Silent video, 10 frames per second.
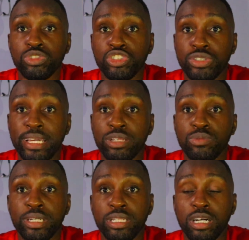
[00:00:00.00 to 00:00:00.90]

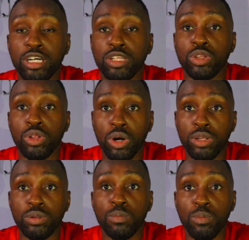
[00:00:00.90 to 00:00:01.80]
train with a
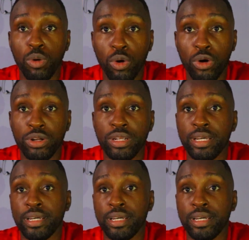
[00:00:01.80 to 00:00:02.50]
lot more